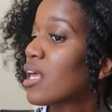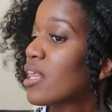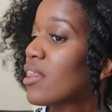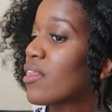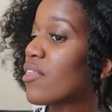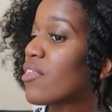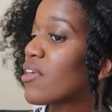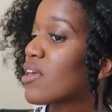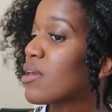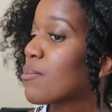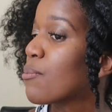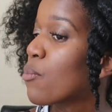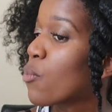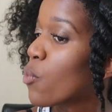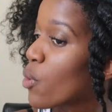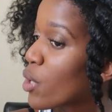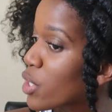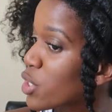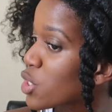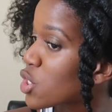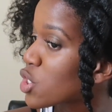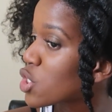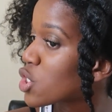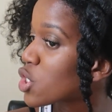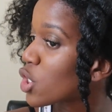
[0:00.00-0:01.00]
the
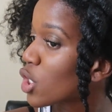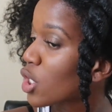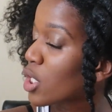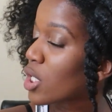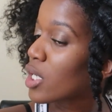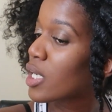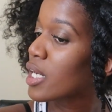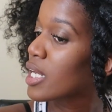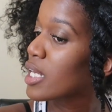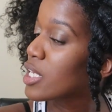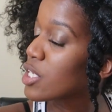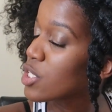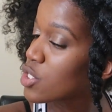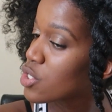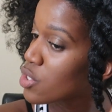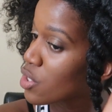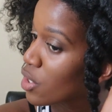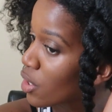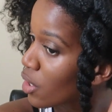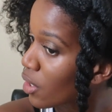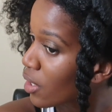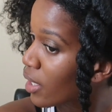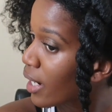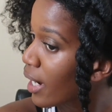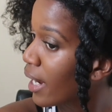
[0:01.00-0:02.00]
moisture
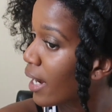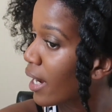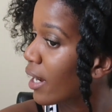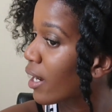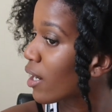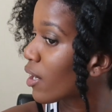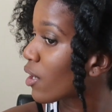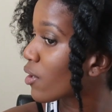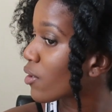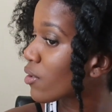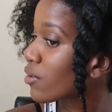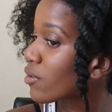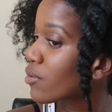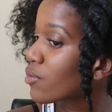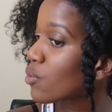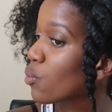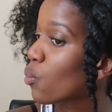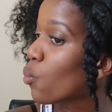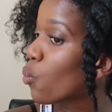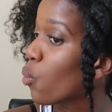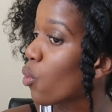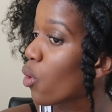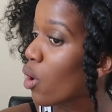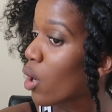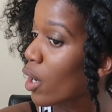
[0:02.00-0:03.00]
into your hair,
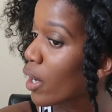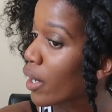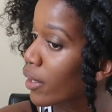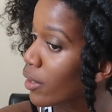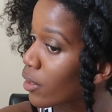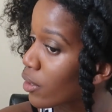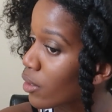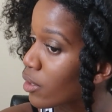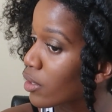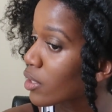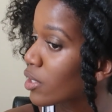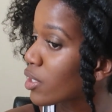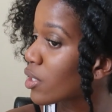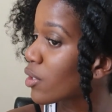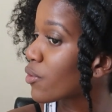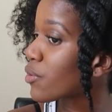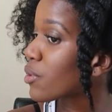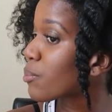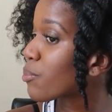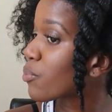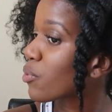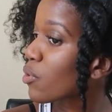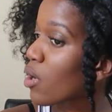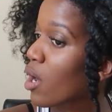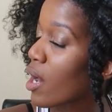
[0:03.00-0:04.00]
water, you know,
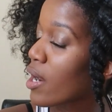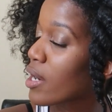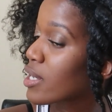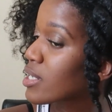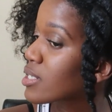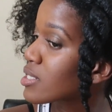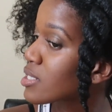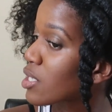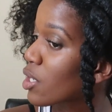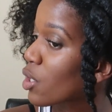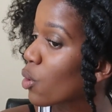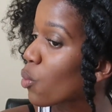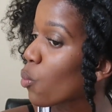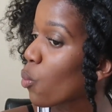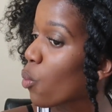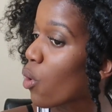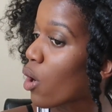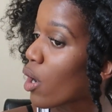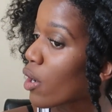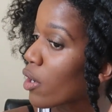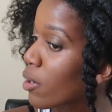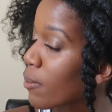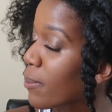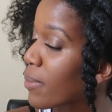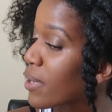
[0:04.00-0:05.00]
the products that are
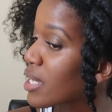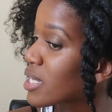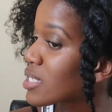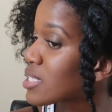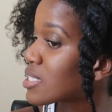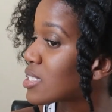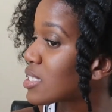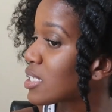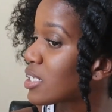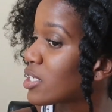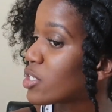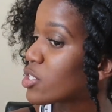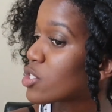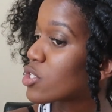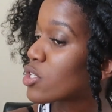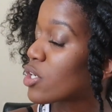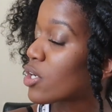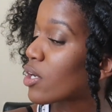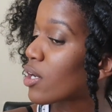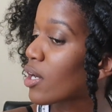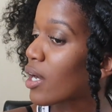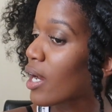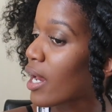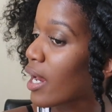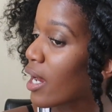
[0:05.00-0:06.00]
water-based into
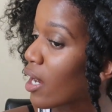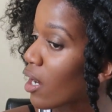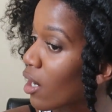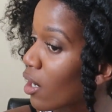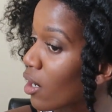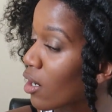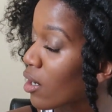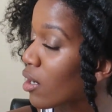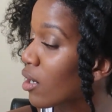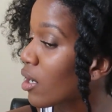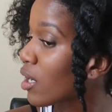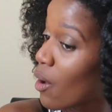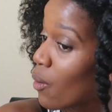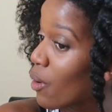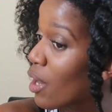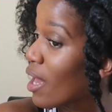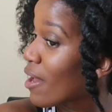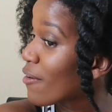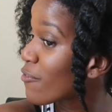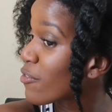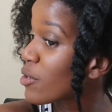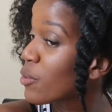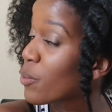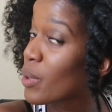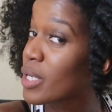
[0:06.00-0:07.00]
your hair. Now,
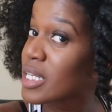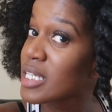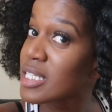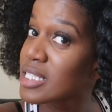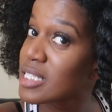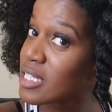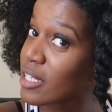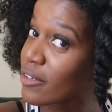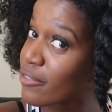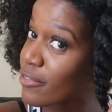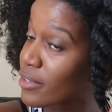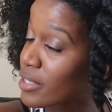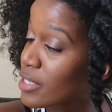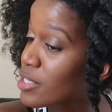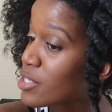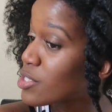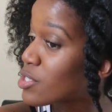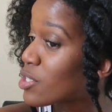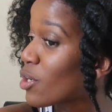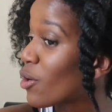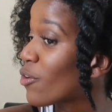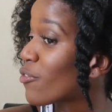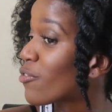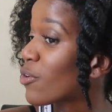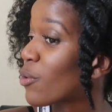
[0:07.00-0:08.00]
everyone is different,
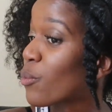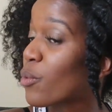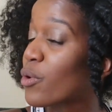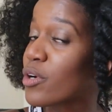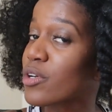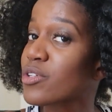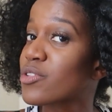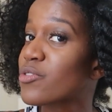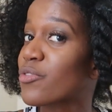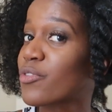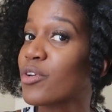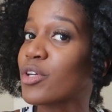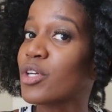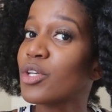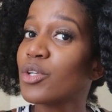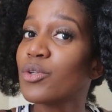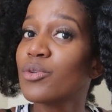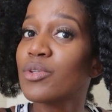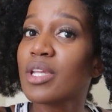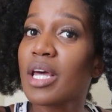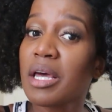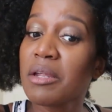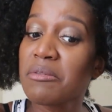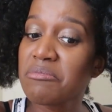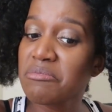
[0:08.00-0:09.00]
so if it works for
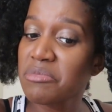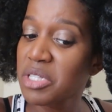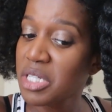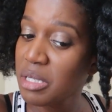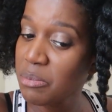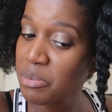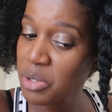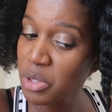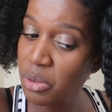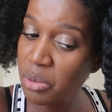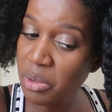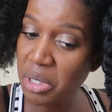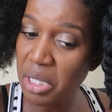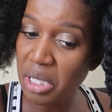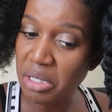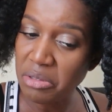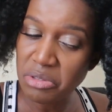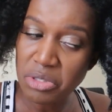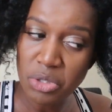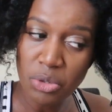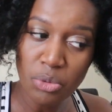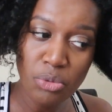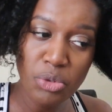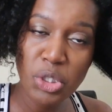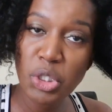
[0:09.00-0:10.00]
you, then keep doing
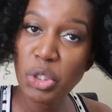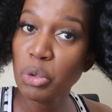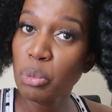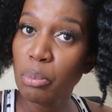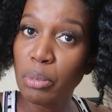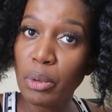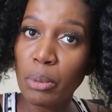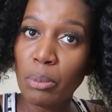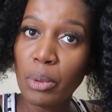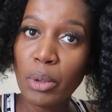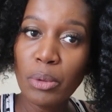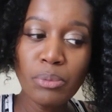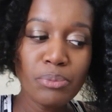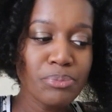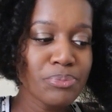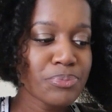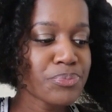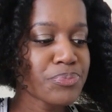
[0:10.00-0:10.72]
it. Do you, boo-boo.